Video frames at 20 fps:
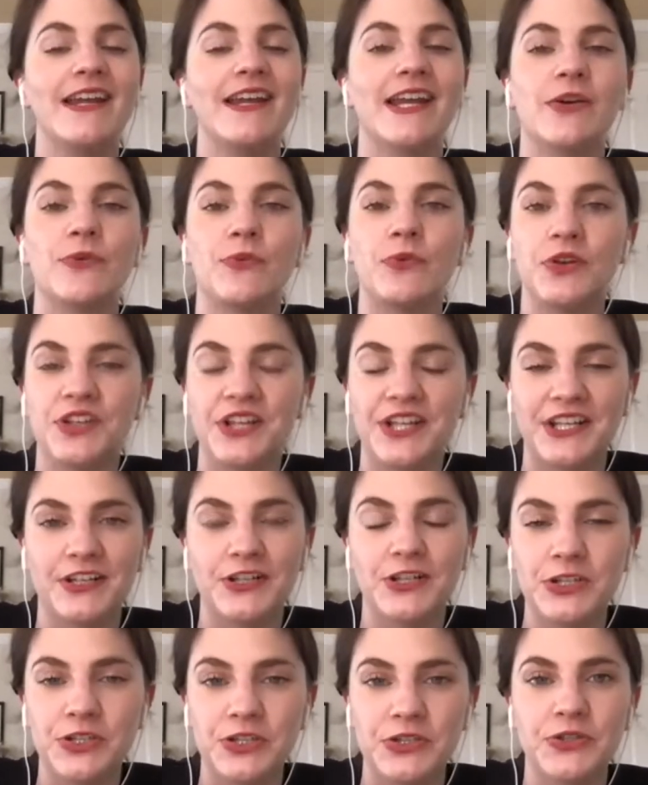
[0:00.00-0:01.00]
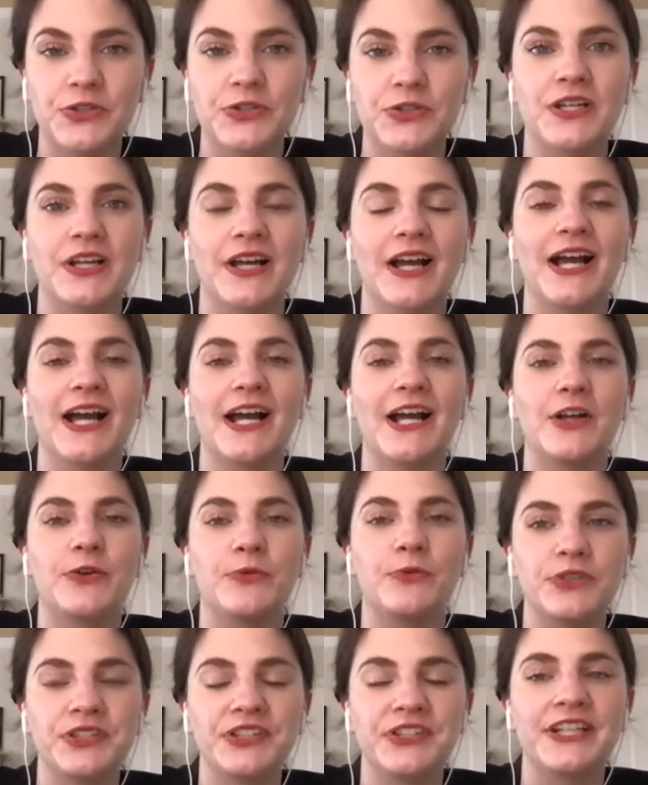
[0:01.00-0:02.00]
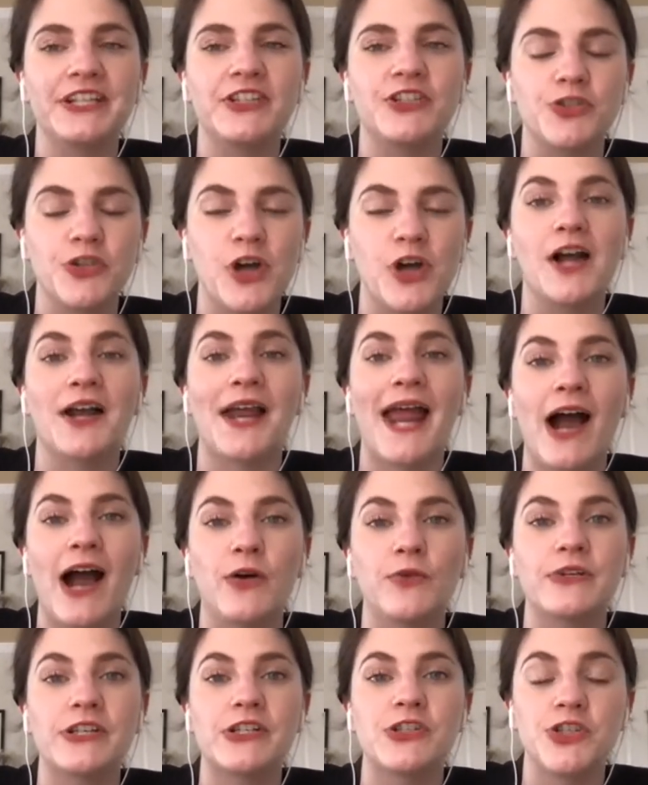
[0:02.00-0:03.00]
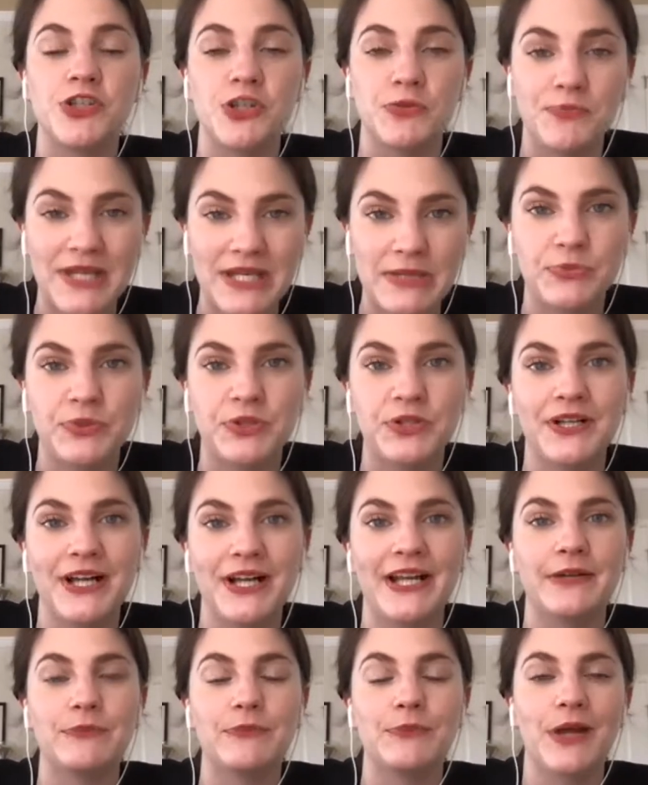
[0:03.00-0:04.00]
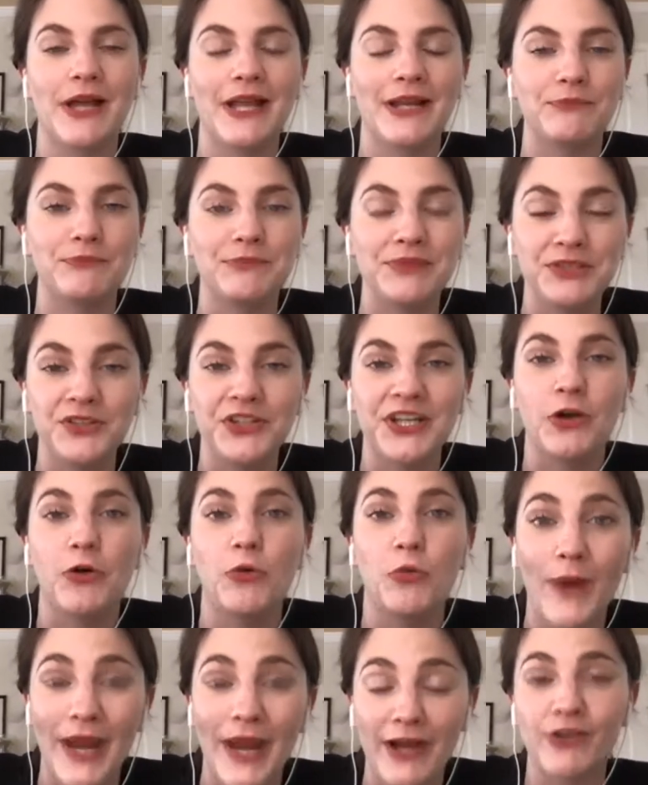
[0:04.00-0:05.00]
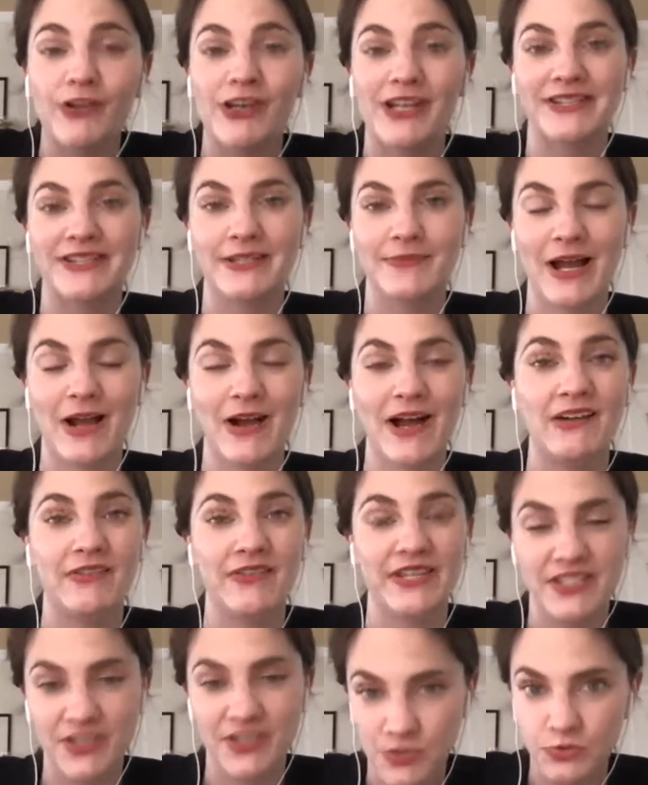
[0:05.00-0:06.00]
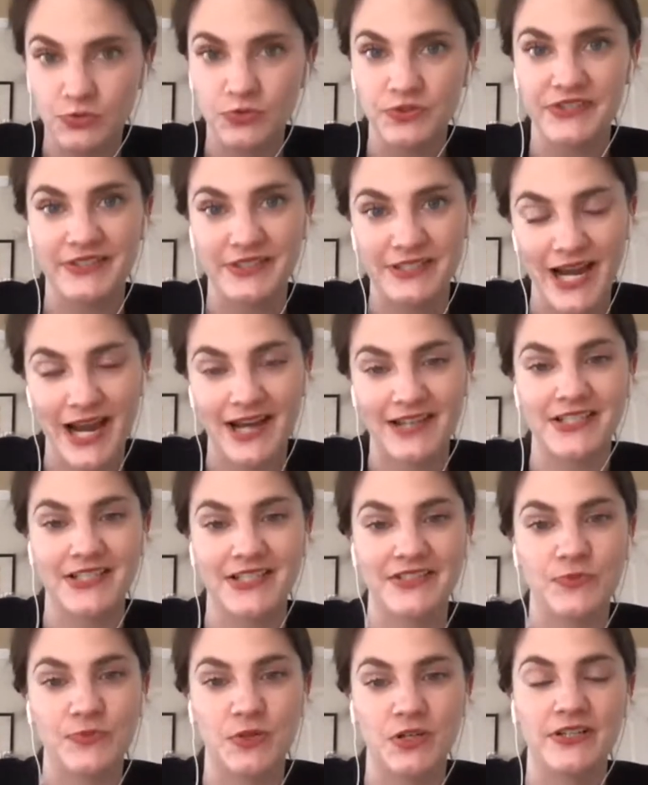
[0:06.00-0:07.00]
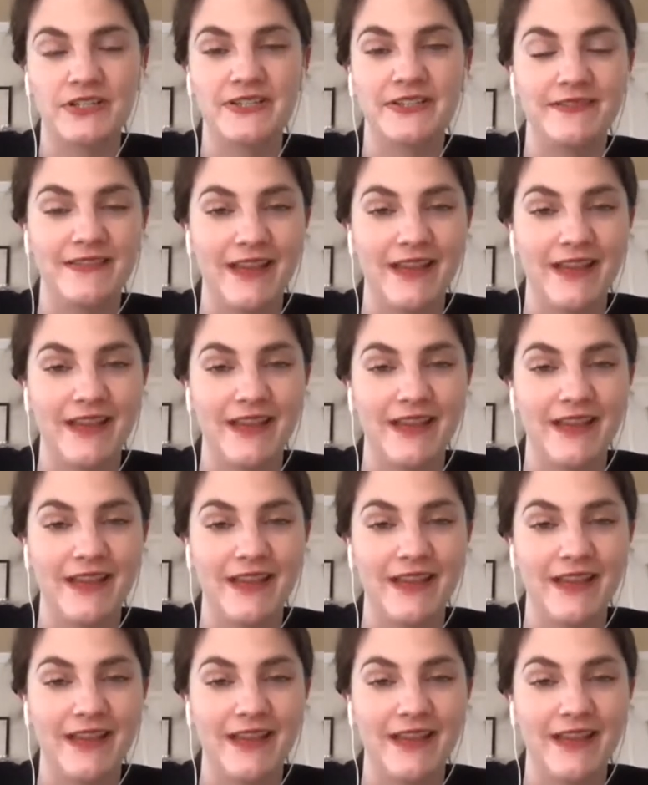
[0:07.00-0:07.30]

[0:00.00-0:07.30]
It will include uh, really strong outreach to people and, and building awareness about how these tools and tactics works.